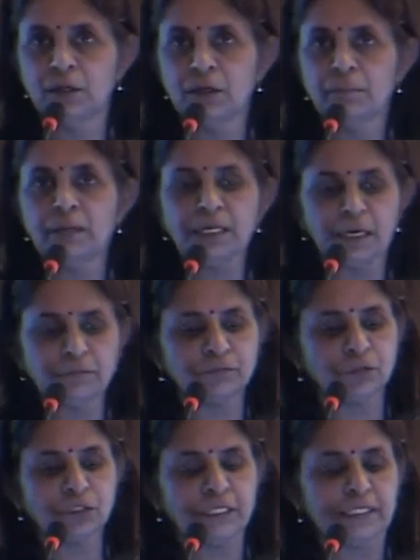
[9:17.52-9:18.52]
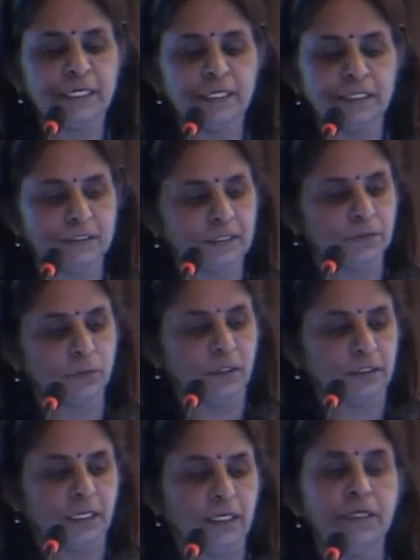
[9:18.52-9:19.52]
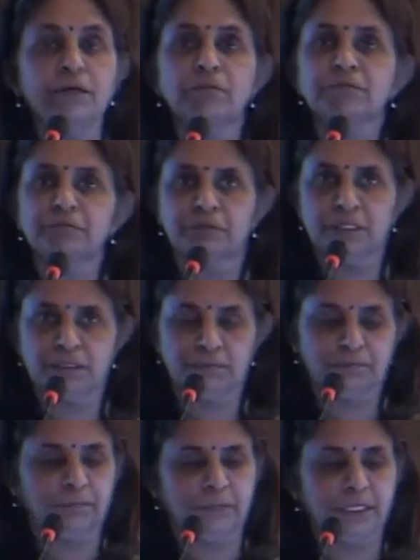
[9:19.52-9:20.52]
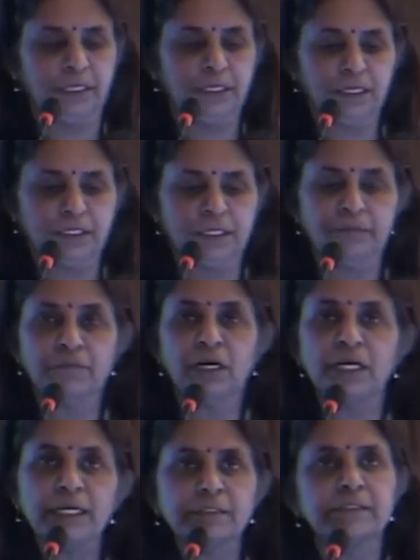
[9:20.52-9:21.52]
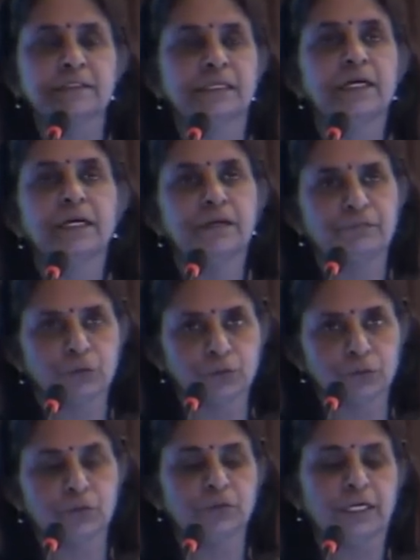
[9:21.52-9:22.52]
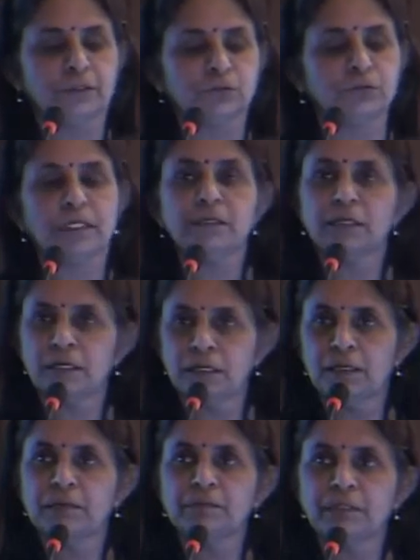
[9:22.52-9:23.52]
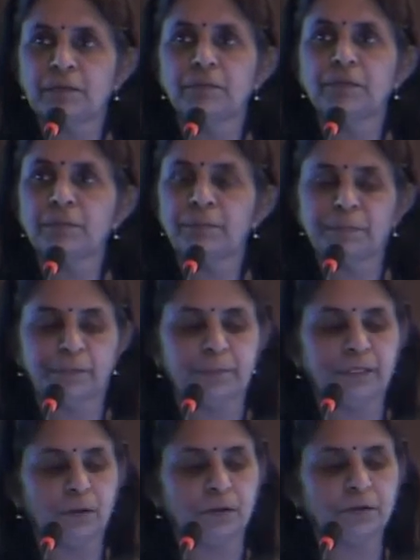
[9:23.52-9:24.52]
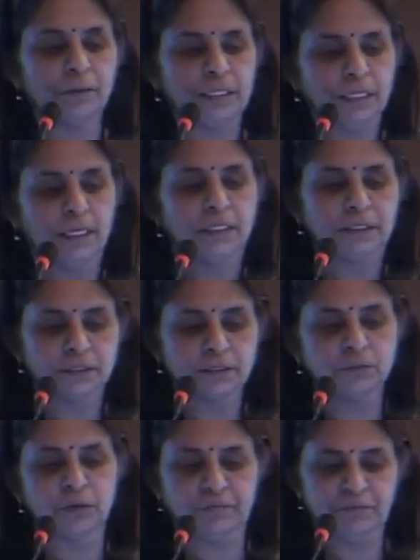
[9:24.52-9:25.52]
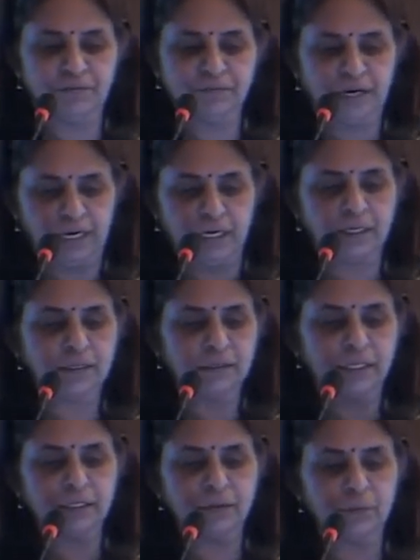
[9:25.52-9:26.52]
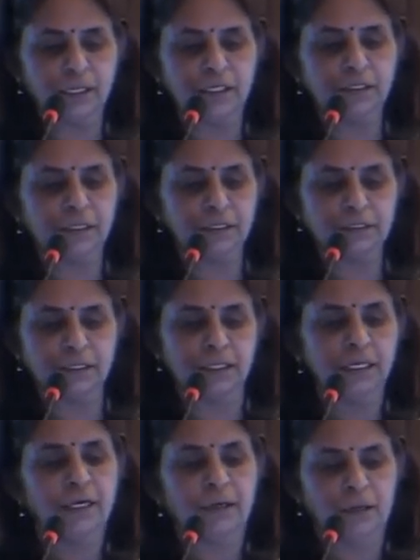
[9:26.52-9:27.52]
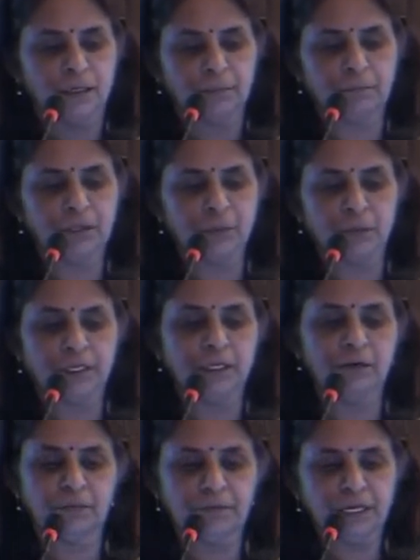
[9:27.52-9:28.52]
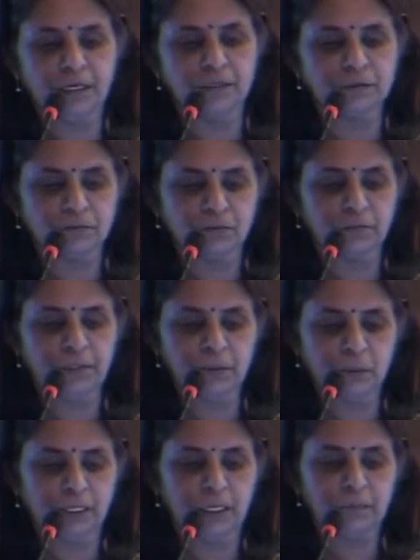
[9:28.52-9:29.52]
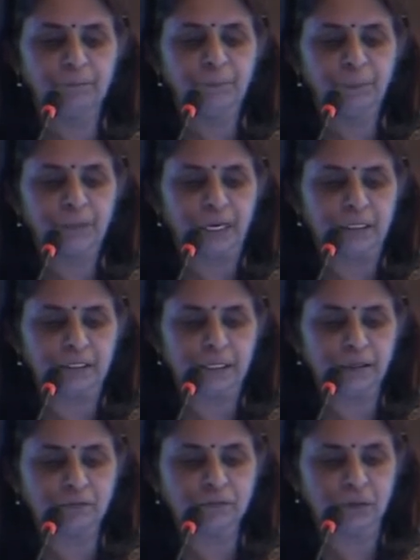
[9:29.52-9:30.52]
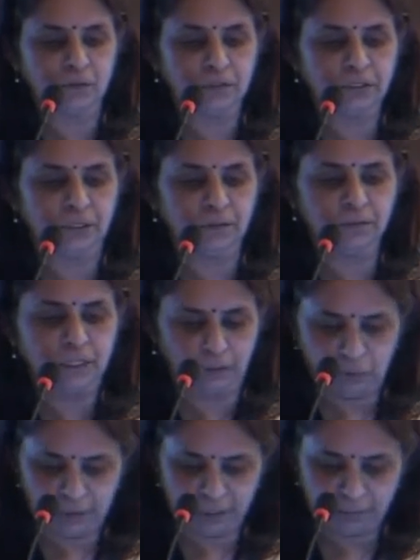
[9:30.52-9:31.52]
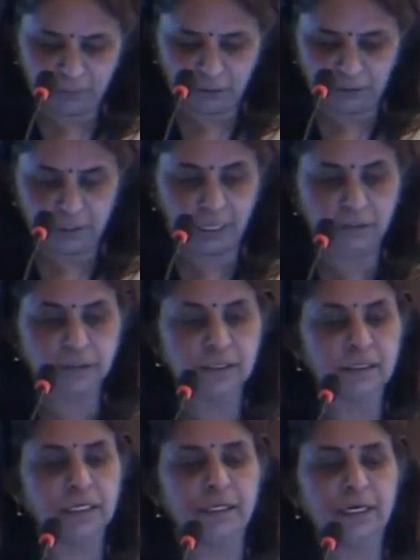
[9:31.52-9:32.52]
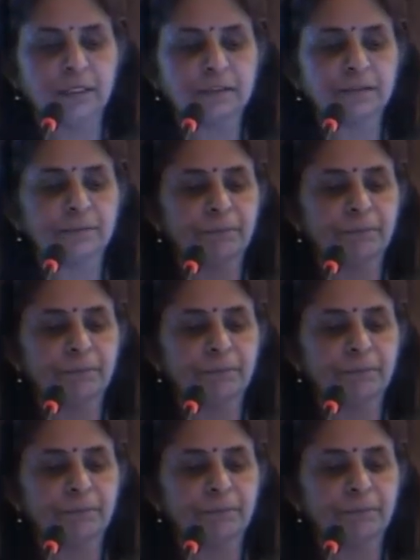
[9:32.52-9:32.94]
But unfortunately, this is what the kind of the wordings, if you go through the actual PPP document, this is what we find, that either it's a BOT or a variance of a BOT, and then of course the O&M contract in that.